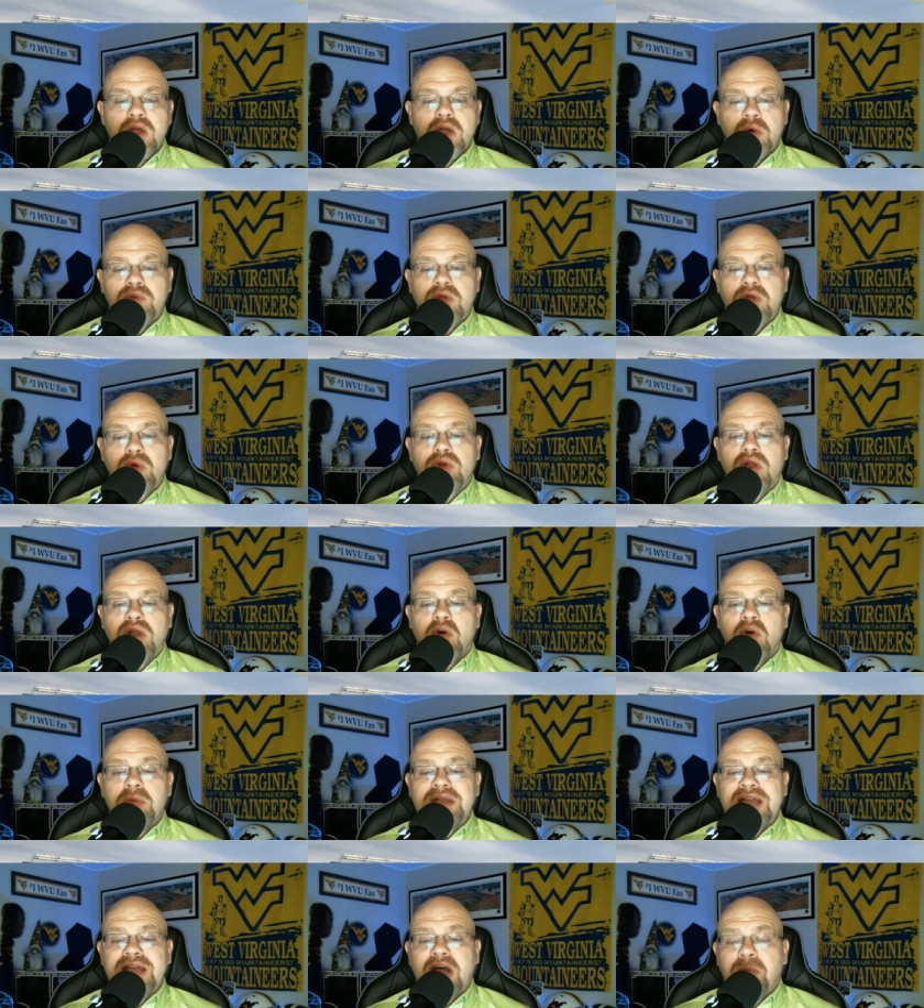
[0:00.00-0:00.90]
With
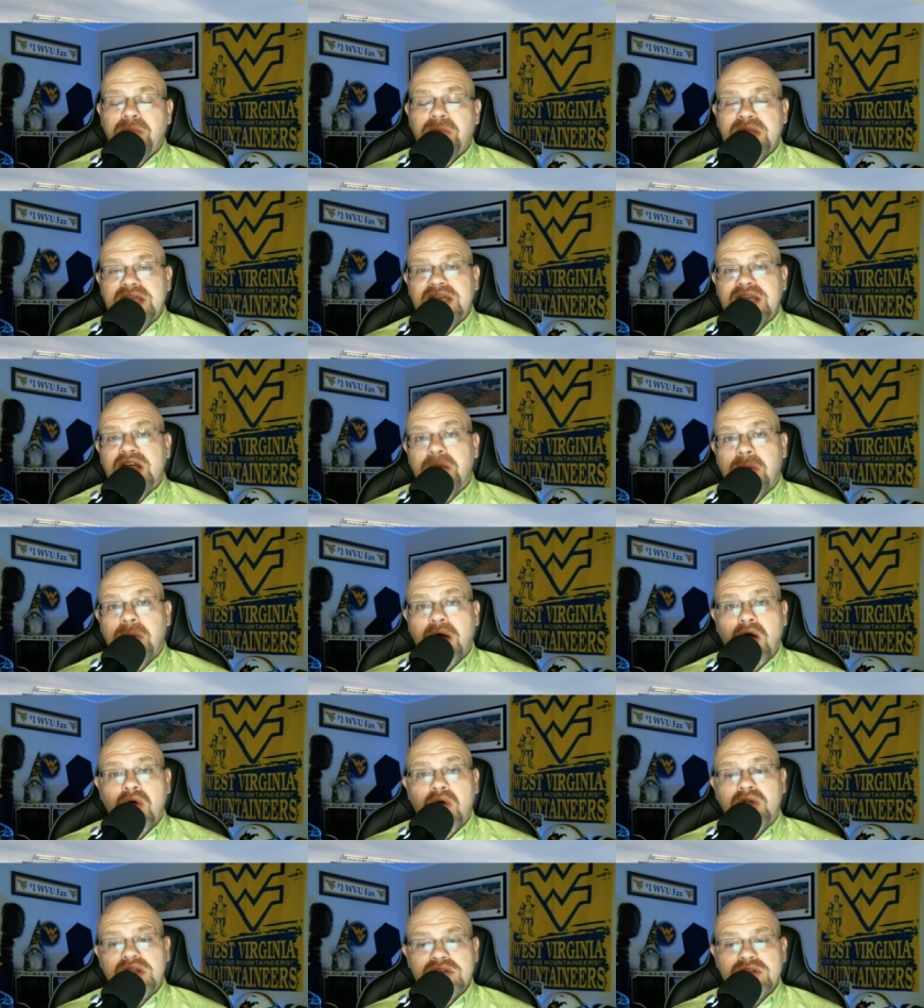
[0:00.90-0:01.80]
Oklahoma now picking up
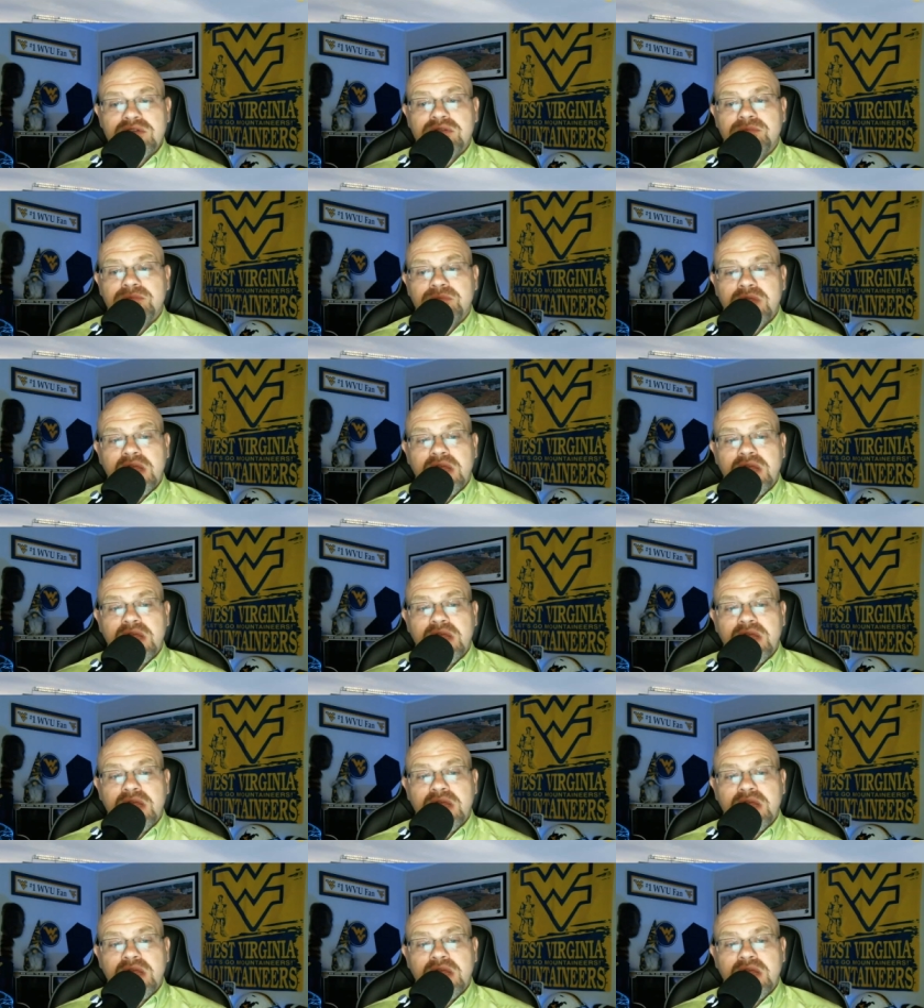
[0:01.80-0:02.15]
Hawkins,